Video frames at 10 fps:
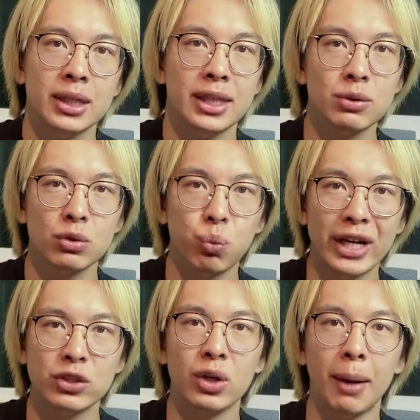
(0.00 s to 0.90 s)
This was way
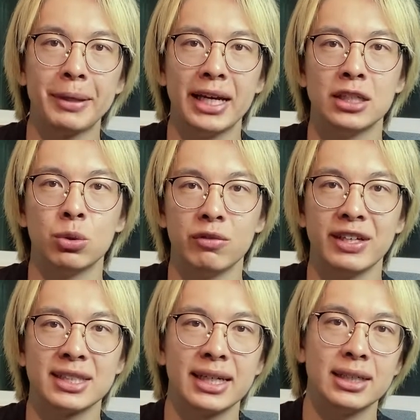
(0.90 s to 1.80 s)
too complicated to
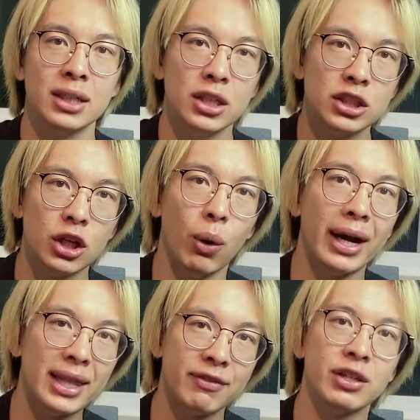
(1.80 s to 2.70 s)
investigate, so
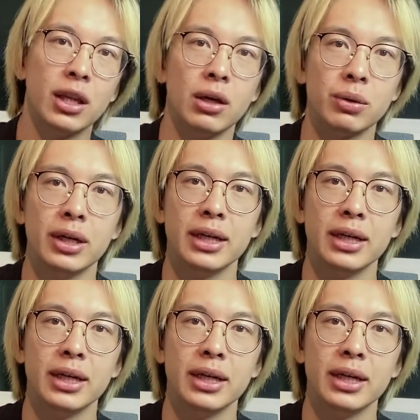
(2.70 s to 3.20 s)
I left it alone.